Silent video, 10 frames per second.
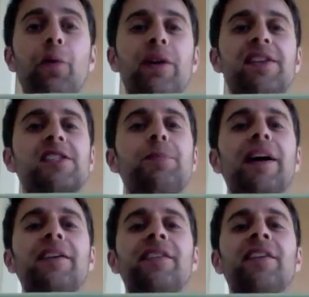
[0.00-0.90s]
a week
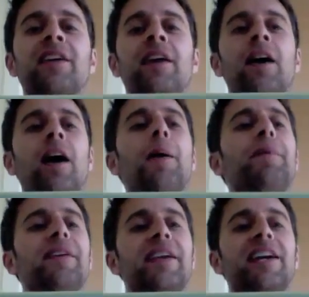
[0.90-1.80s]
spent up
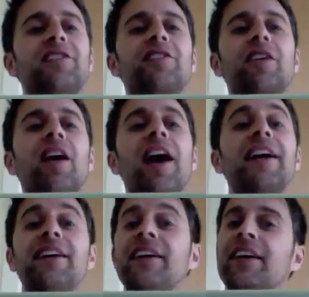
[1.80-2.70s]
in nature,
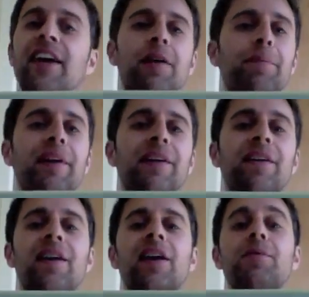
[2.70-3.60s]
hiking, camping,
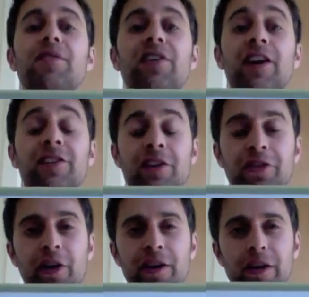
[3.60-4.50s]
can be very
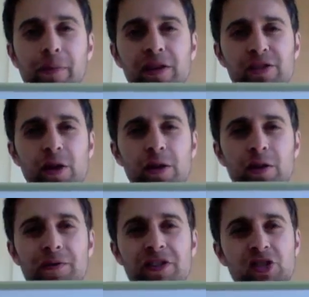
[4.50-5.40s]
cathartic because
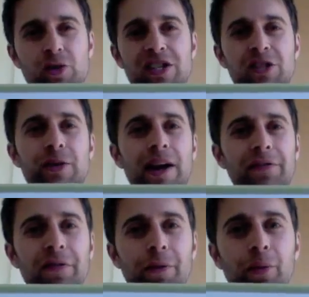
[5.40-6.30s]
all of the stress you
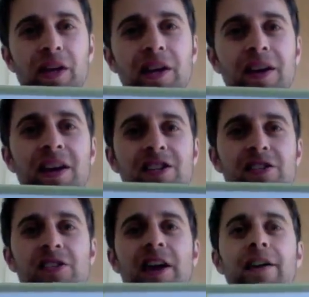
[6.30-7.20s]
have from the week
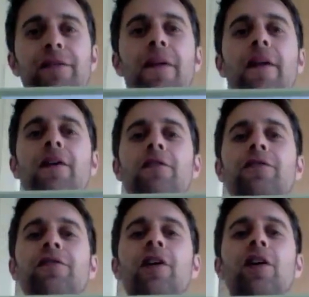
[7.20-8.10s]
just kind of
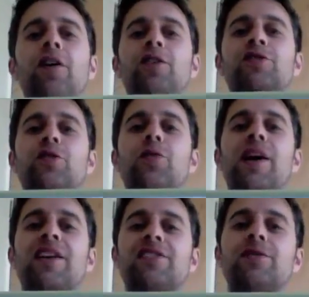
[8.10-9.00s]
falls
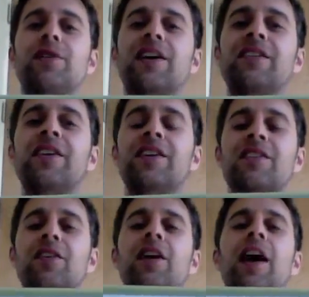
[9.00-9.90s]
away. So again,
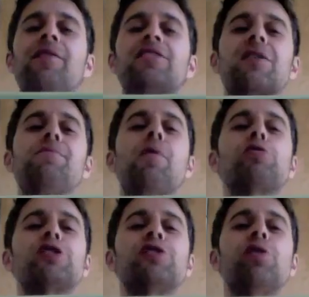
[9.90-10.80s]
to have this
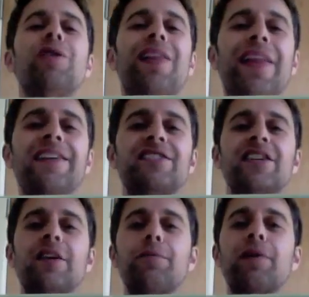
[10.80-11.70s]
emotional
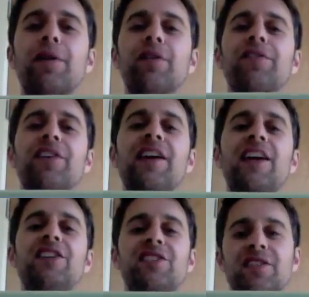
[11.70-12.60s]
cleansing or
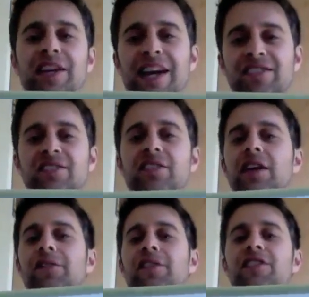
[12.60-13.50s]
purification, that's the
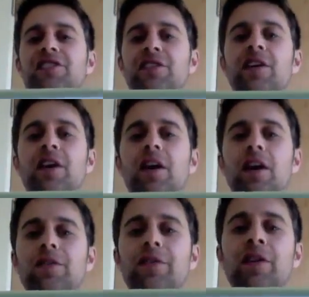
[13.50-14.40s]
definition
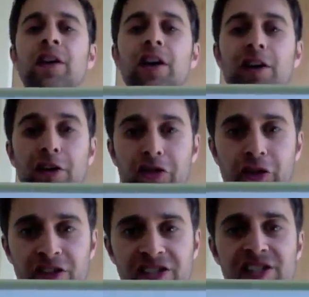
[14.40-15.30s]
of a
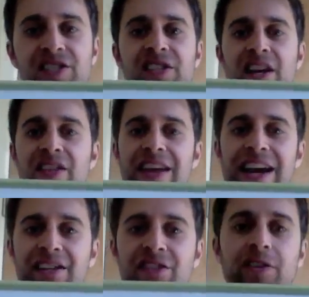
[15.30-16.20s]
catharsis, and the
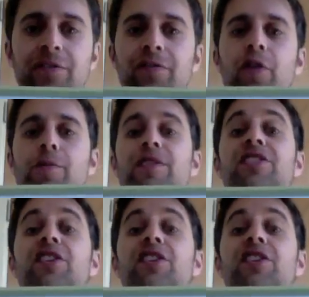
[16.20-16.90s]
adjective form is